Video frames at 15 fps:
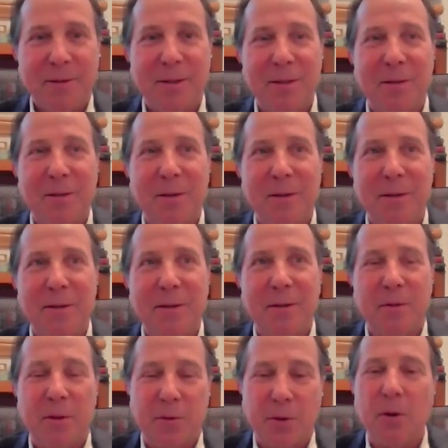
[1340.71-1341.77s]

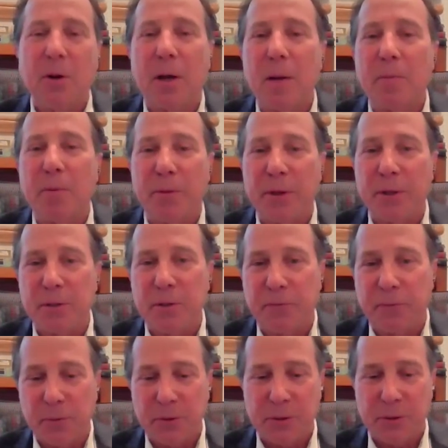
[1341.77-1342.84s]
there are a couple things. The
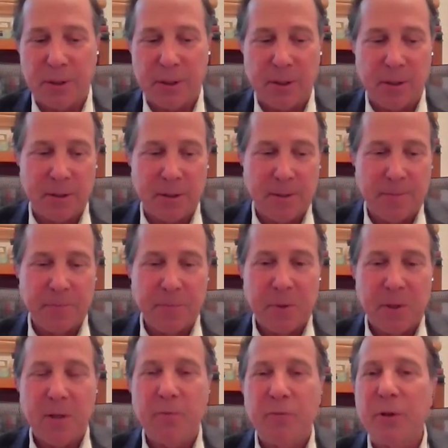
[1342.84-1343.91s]
first thing is
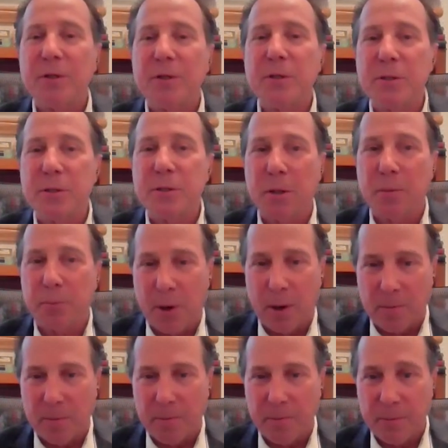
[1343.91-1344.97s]
inflation's still a
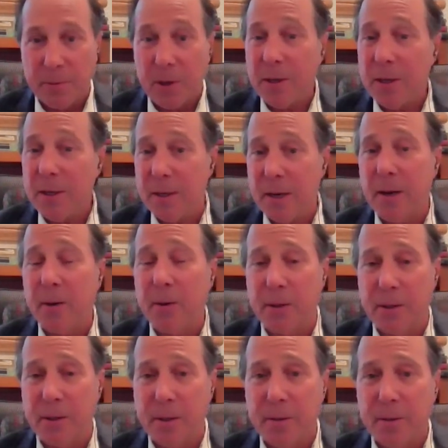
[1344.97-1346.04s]
problem. Now, he
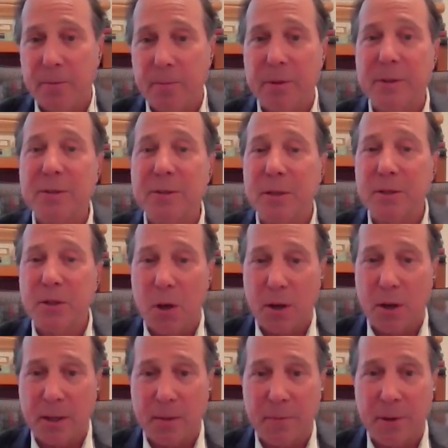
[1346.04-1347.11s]
inherited it, but he's not
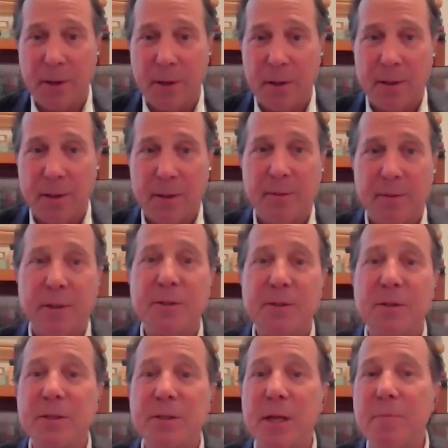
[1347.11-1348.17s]
talking about it.
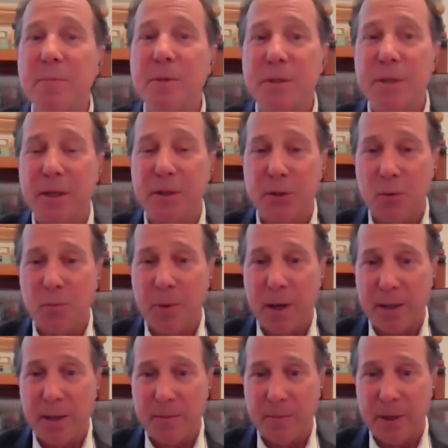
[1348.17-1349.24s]
That's the same mistake Joe
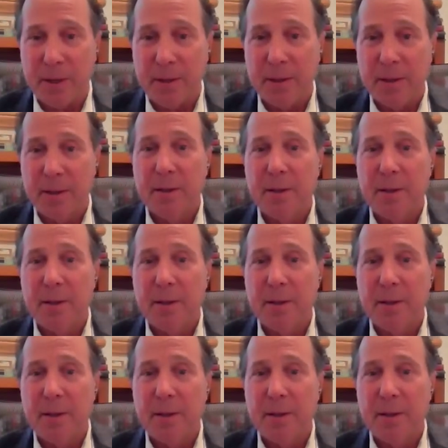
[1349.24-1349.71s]
Biden made.